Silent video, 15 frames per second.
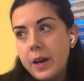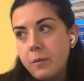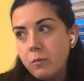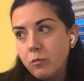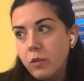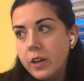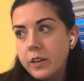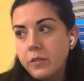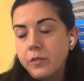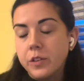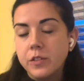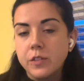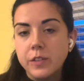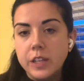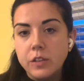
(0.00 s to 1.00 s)
right in
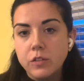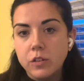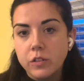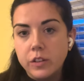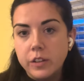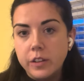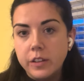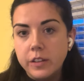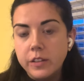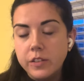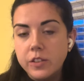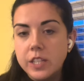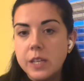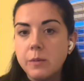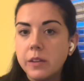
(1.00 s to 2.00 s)
front of each other
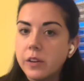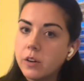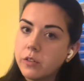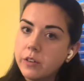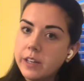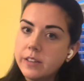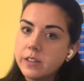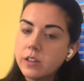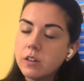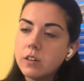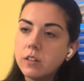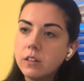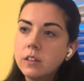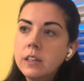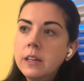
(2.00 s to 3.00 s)
team at the other end of the
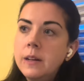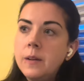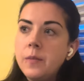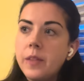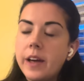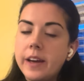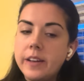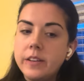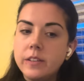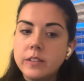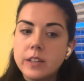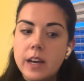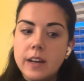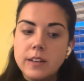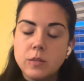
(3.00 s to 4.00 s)
hall. And
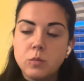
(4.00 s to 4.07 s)
as